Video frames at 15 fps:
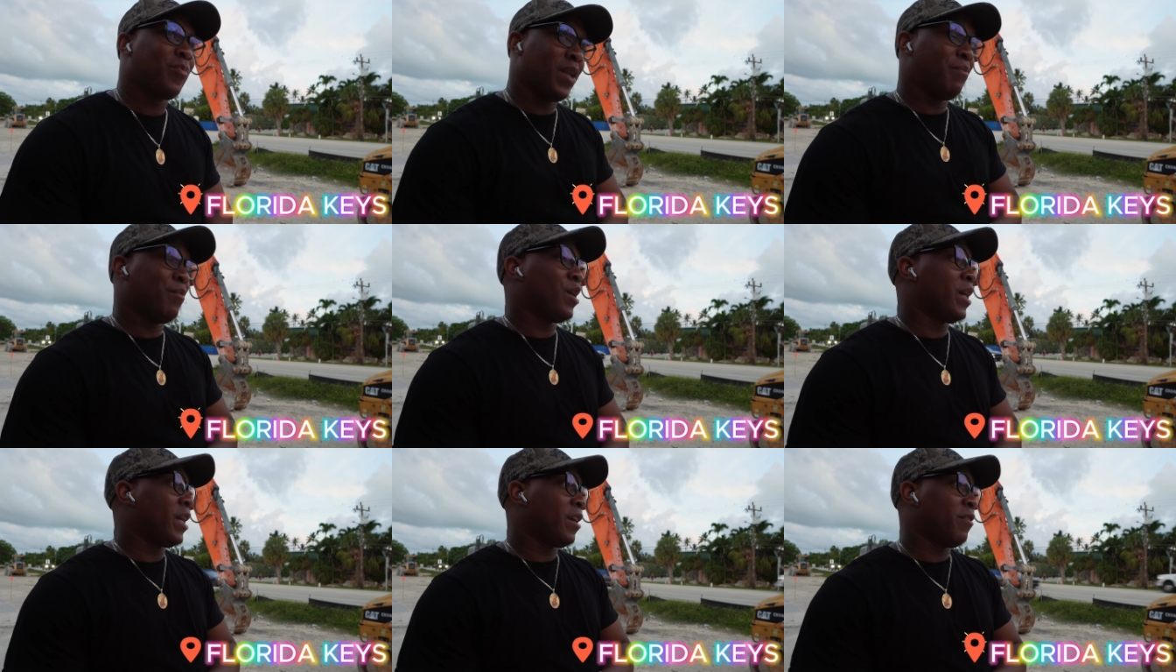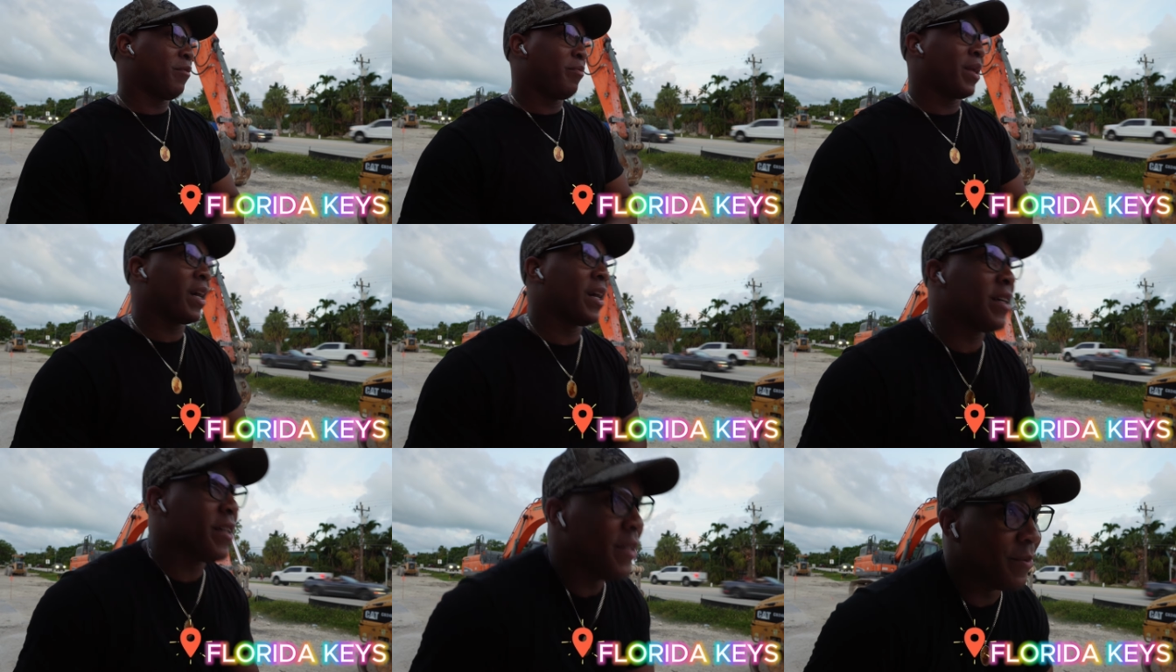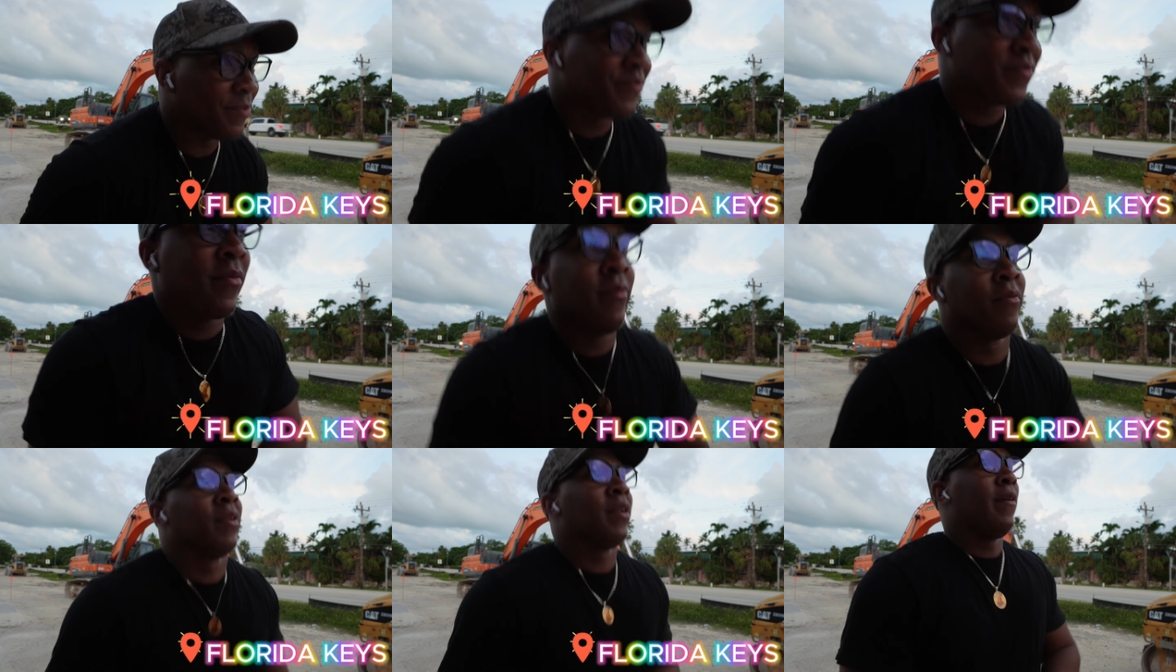Your boy ain't never been out here,
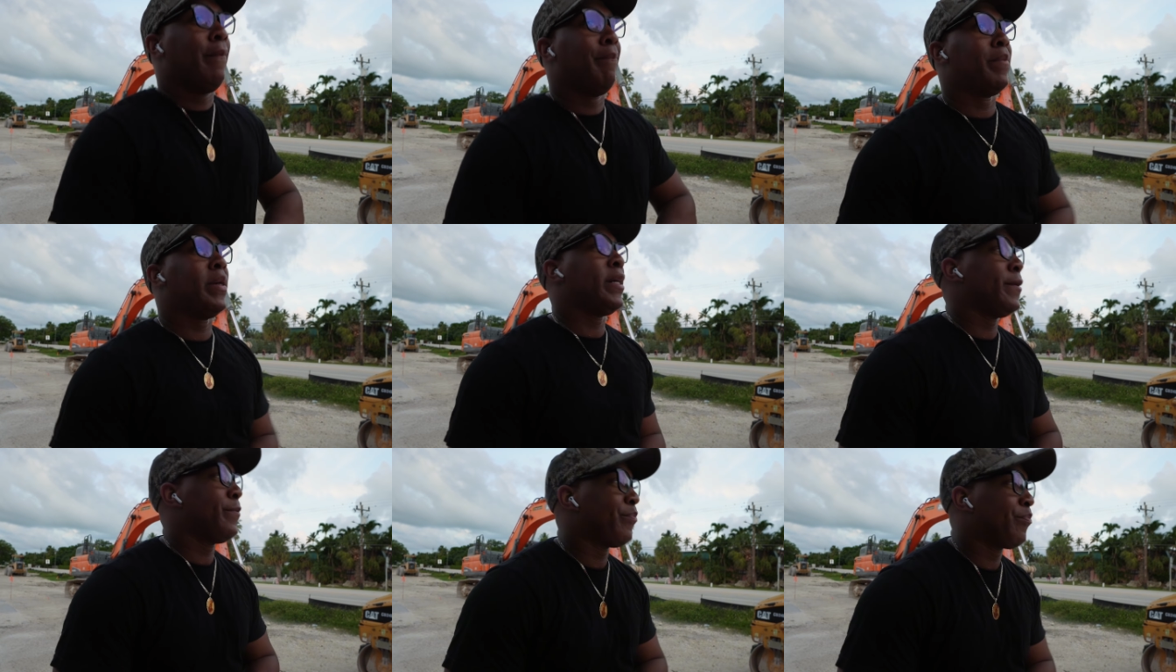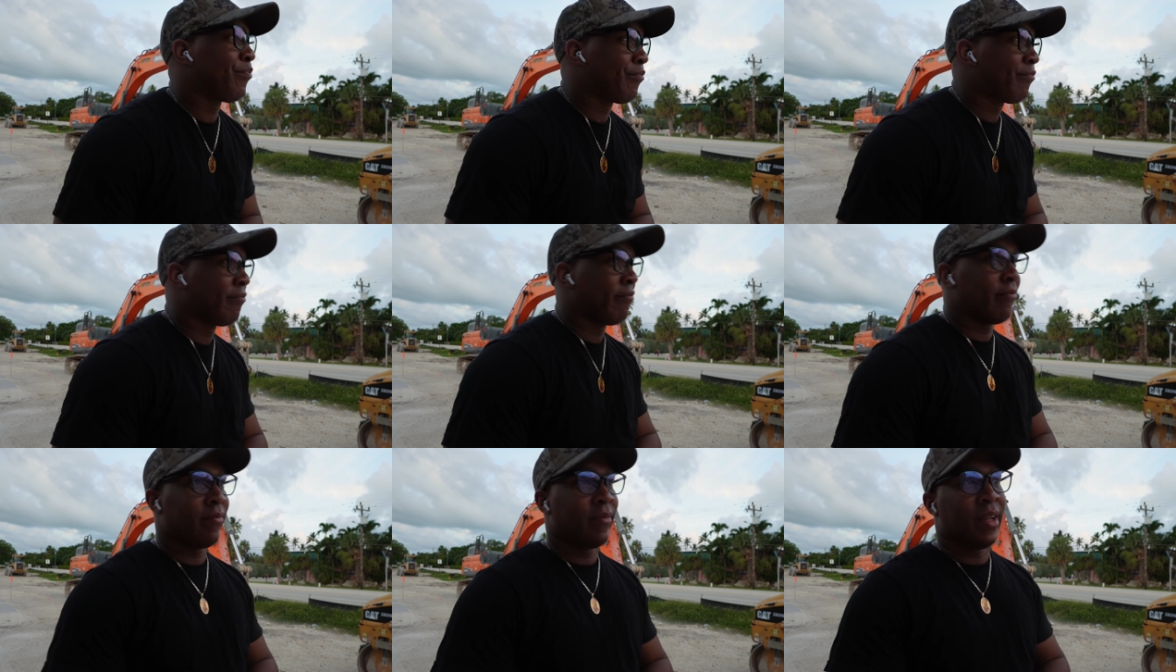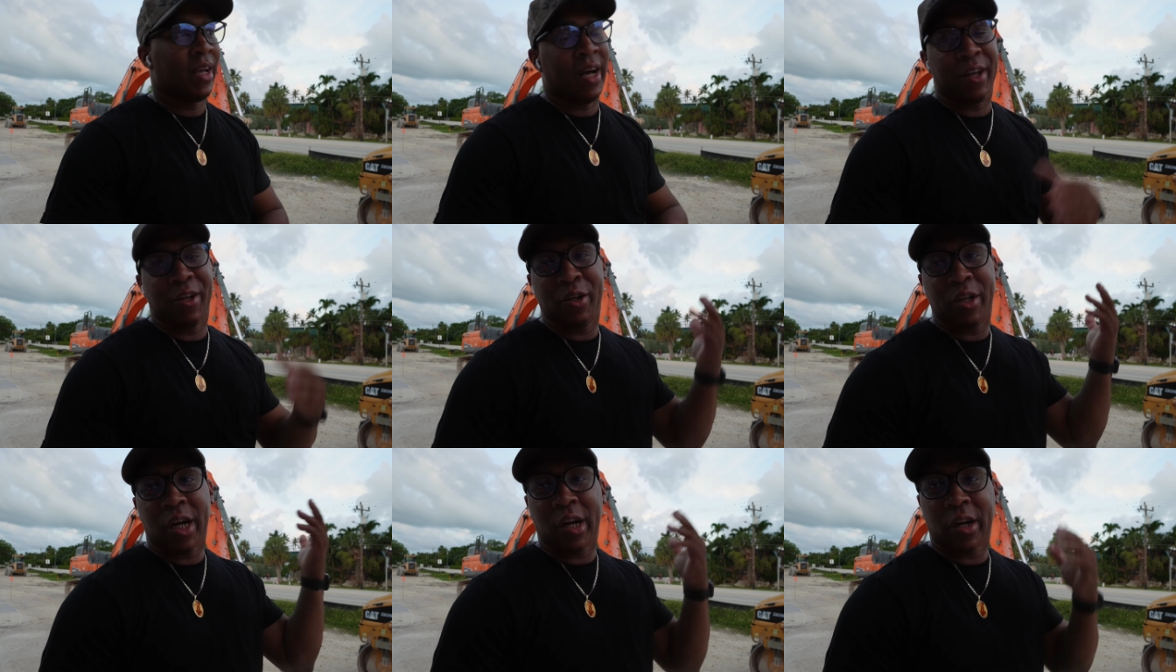but I
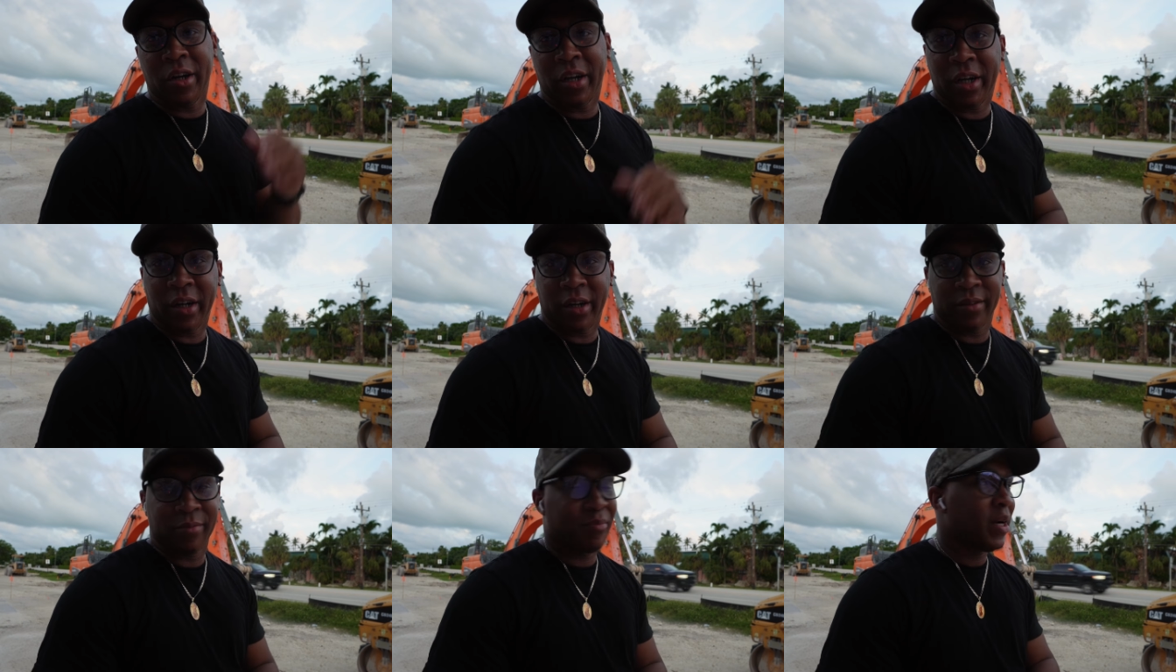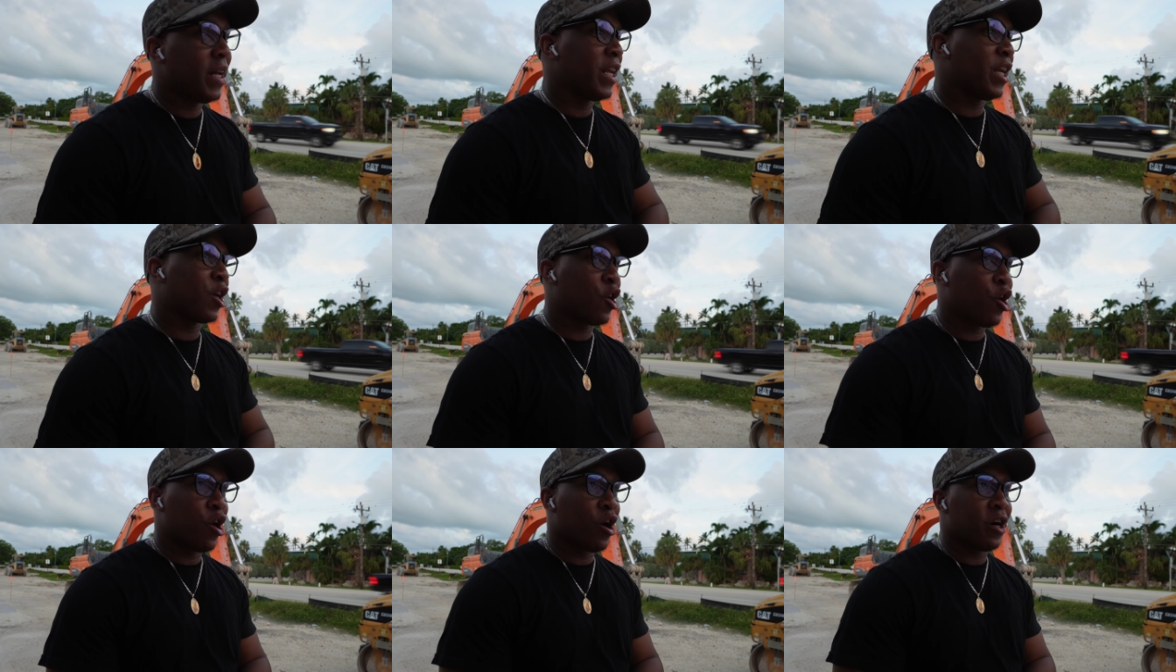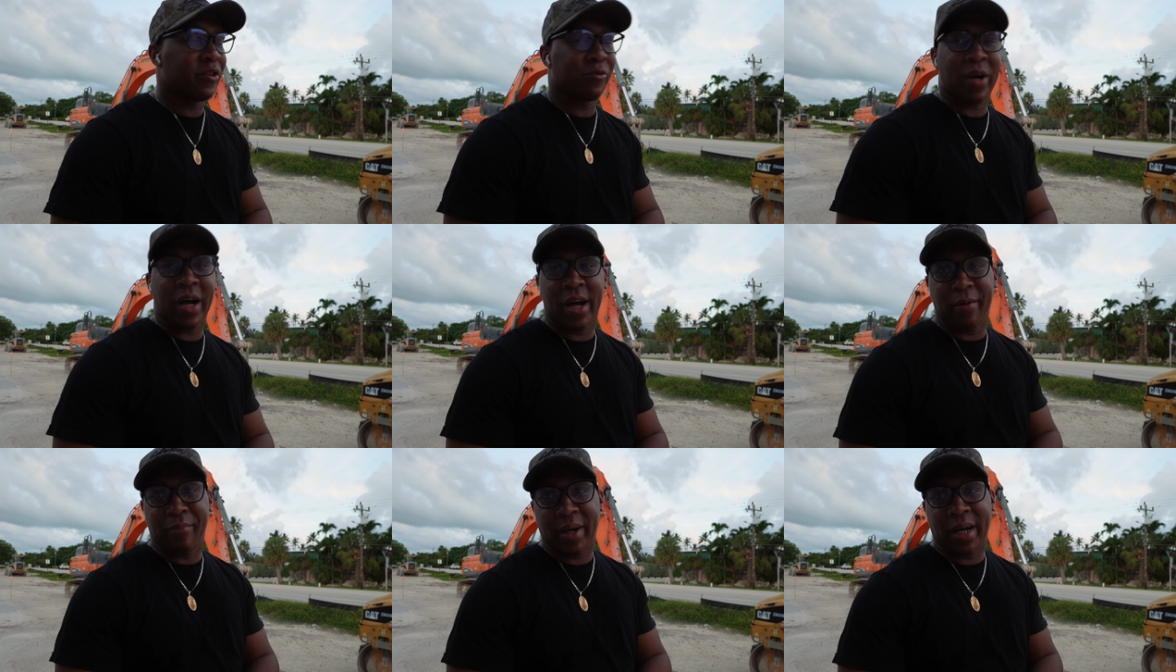know y'all gonna hear probably the cars
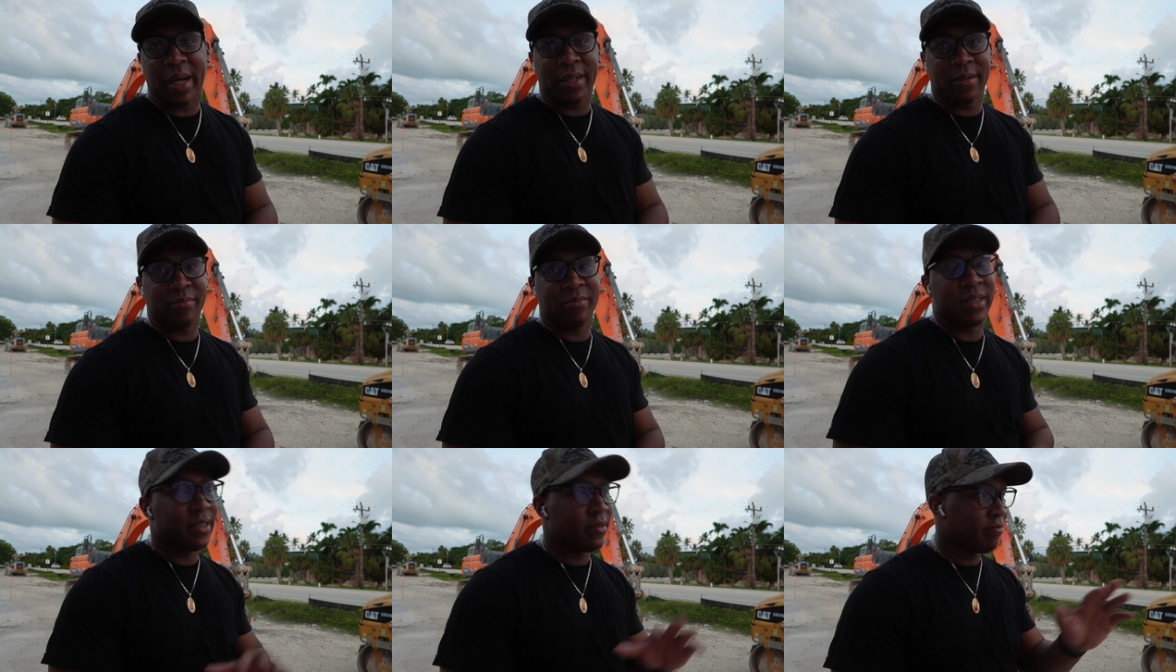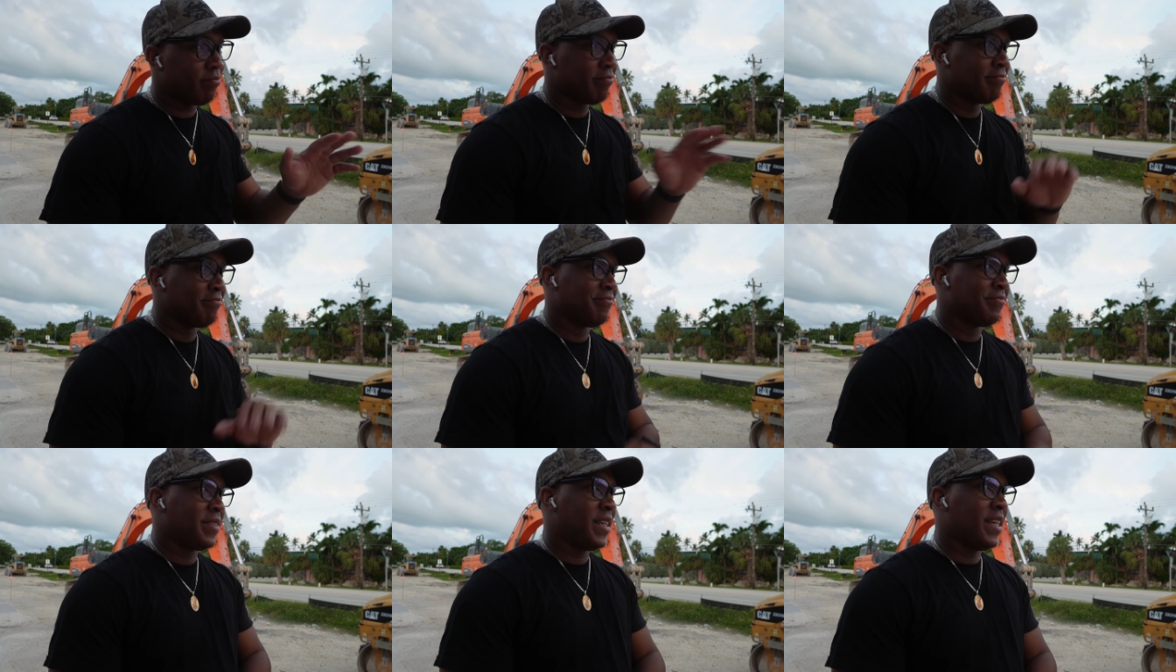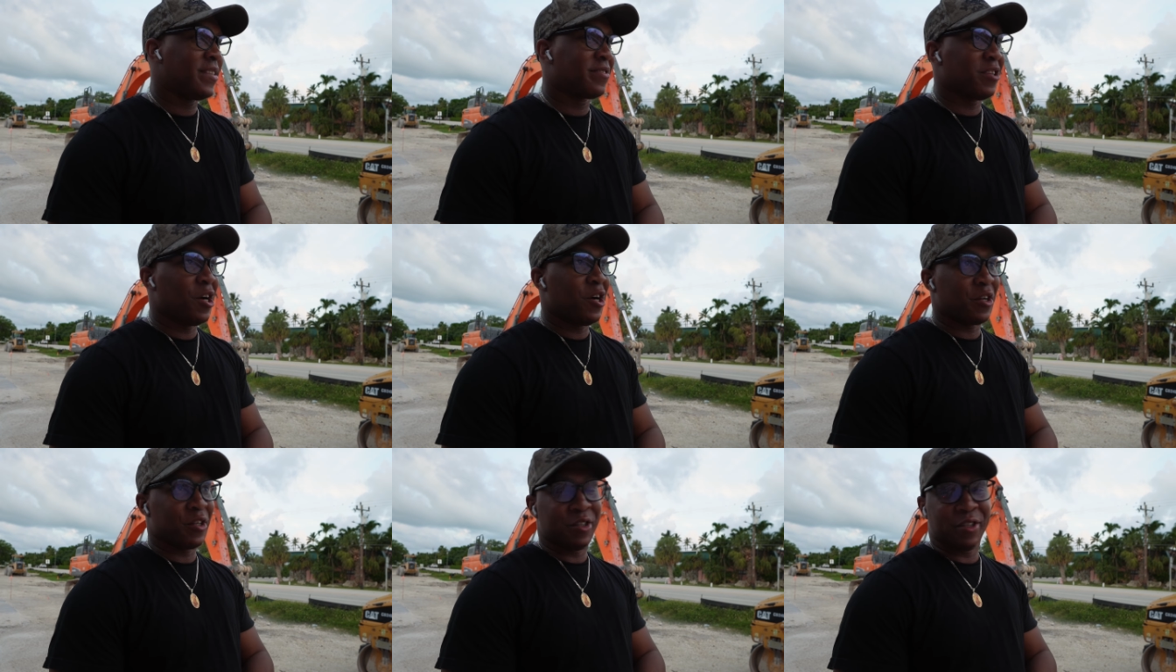riding by, but it's
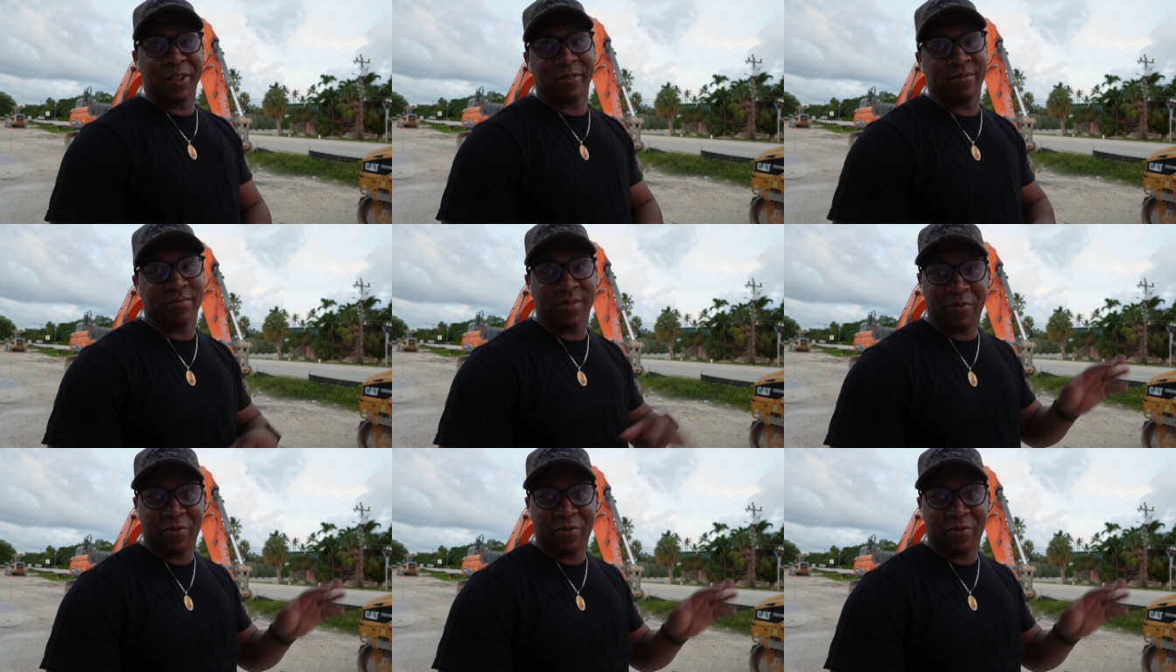all good.